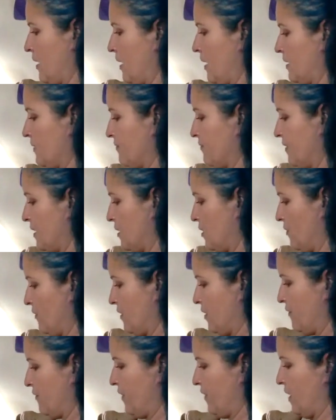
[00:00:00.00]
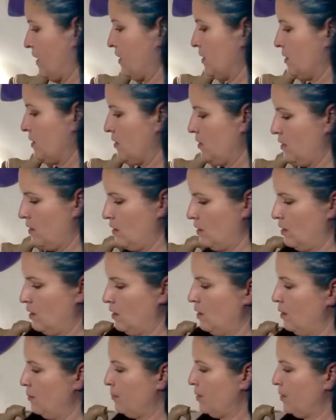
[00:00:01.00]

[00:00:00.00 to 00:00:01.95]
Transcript: I can fit it over there fine.